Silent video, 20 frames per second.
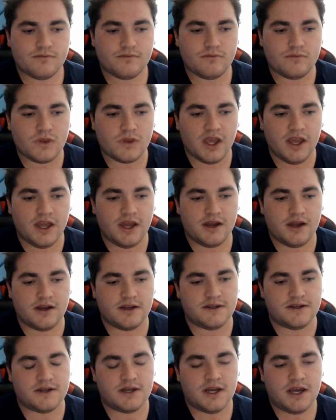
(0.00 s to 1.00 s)
and
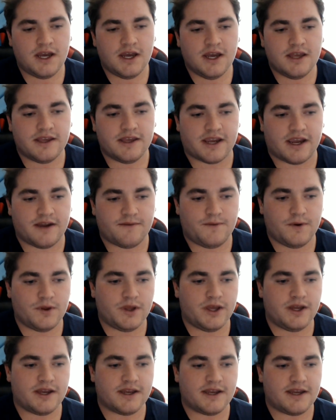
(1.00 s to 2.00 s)
uh, like I feel
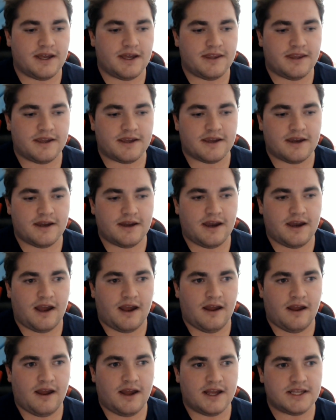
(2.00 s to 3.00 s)
like like
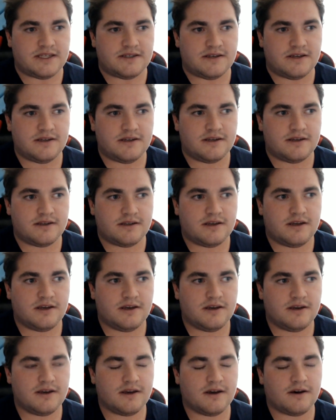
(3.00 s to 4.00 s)
as a
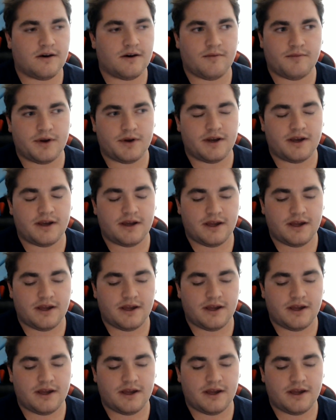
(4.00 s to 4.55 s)
um uh,